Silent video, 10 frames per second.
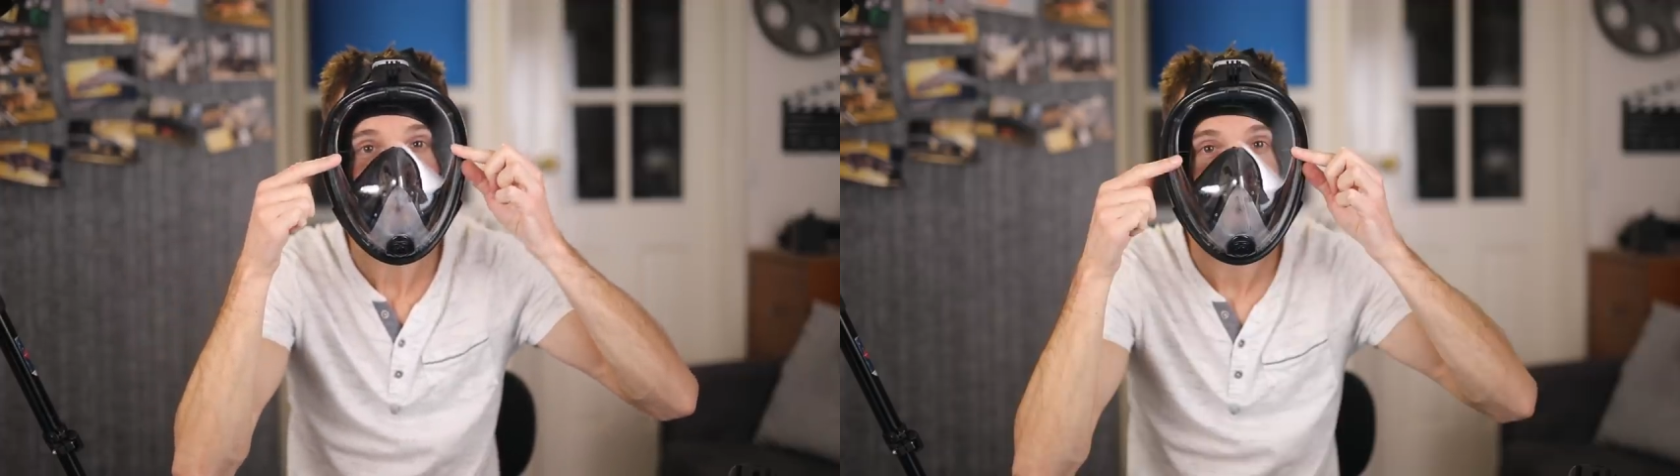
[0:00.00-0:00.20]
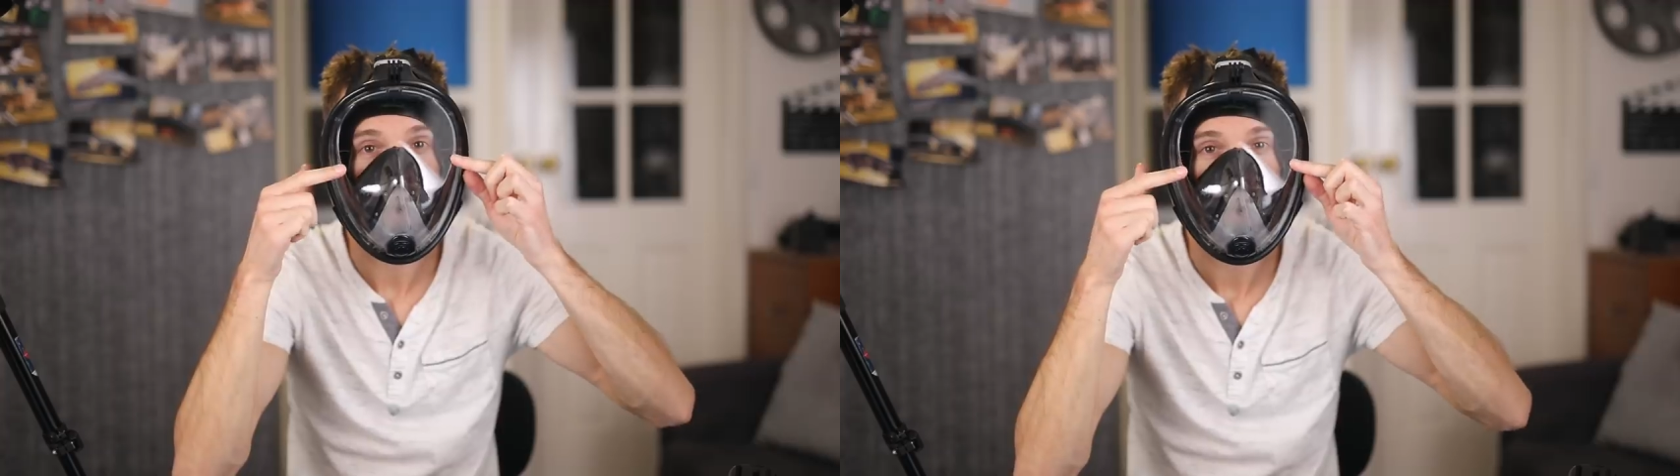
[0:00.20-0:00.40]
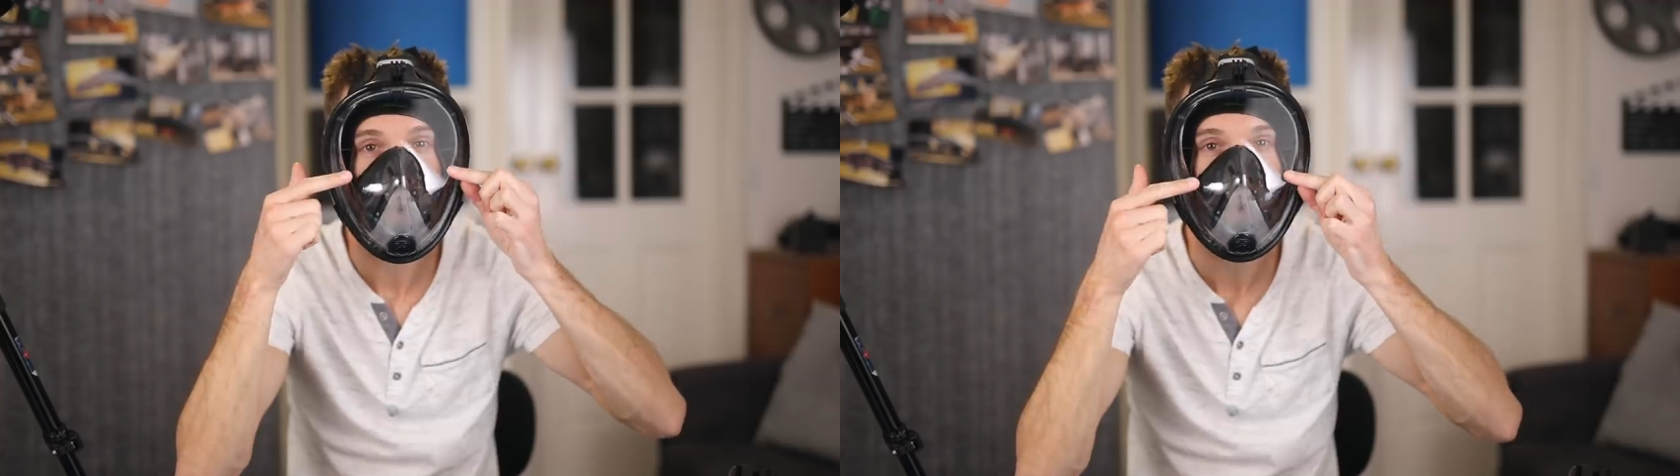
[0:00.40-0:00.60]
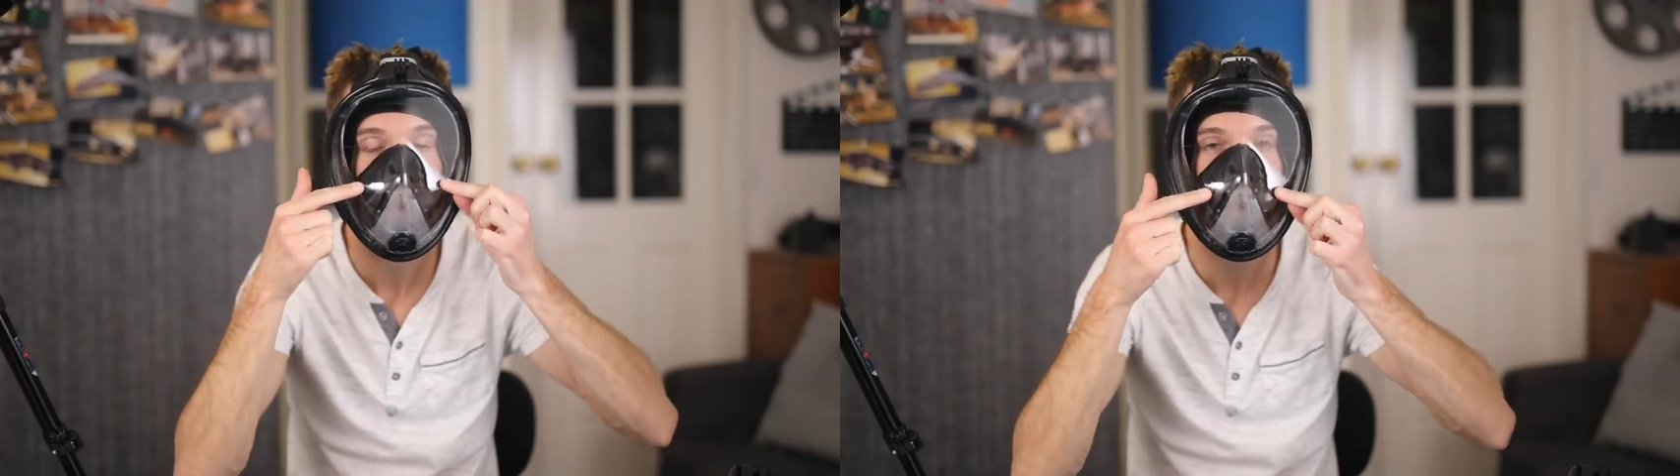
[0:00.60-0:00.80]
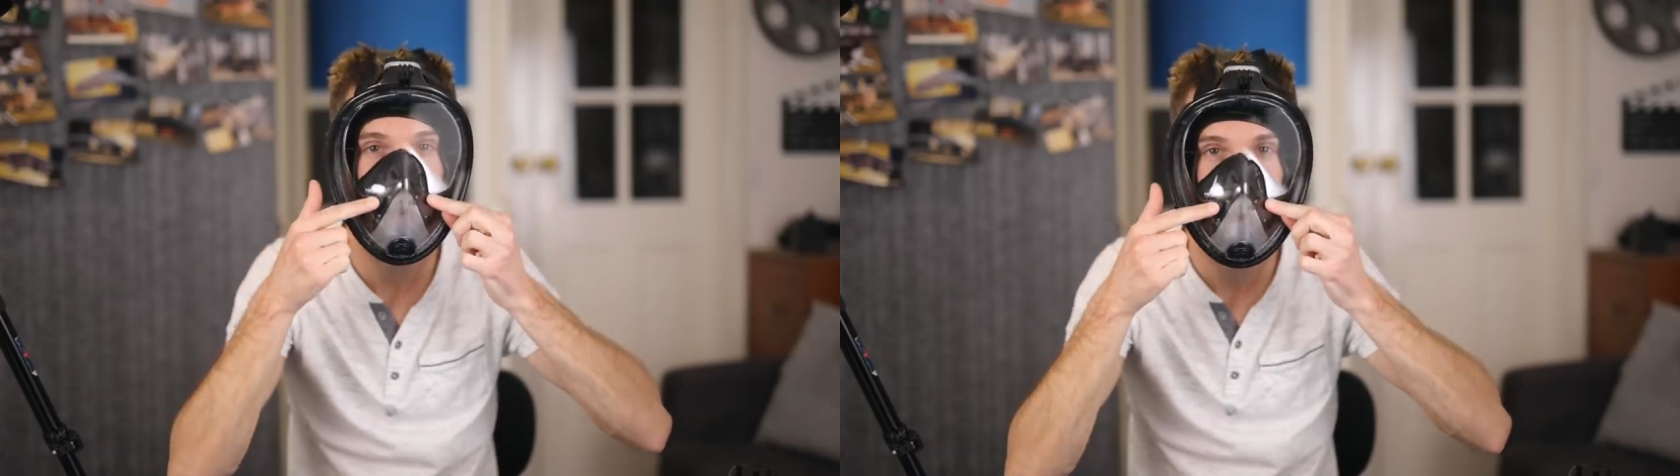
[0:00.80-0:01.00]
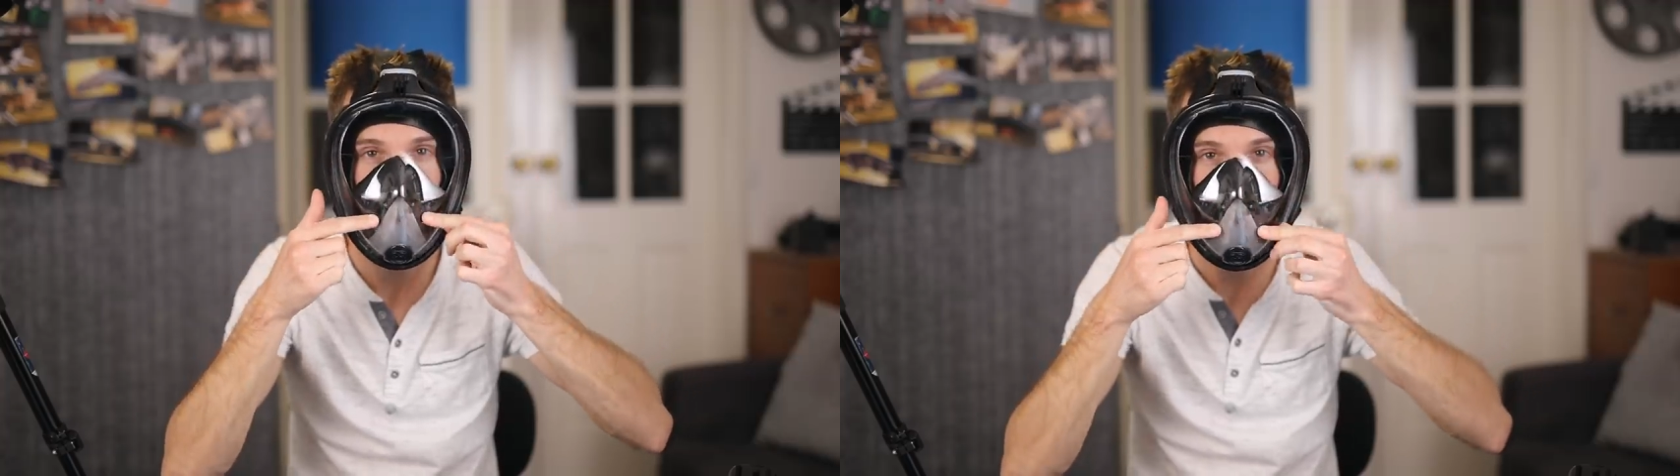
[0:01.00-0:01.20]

edge around here,